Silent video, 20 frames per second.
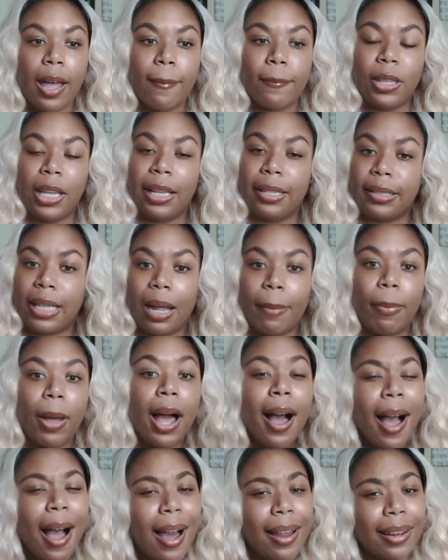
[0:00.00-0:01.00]
things like
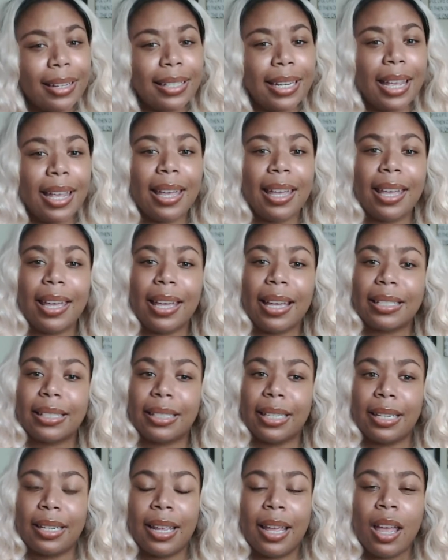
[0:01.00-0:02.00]
politics
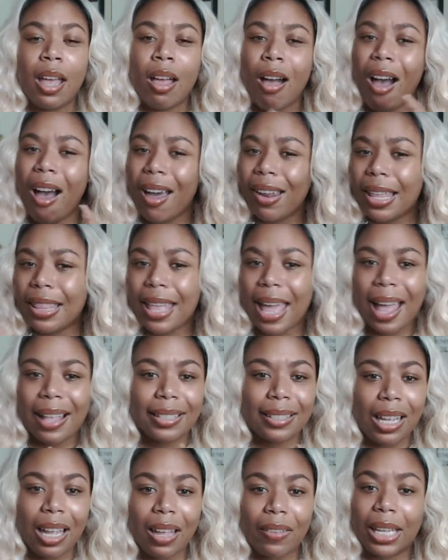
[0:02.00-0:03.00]
and all of that stuff.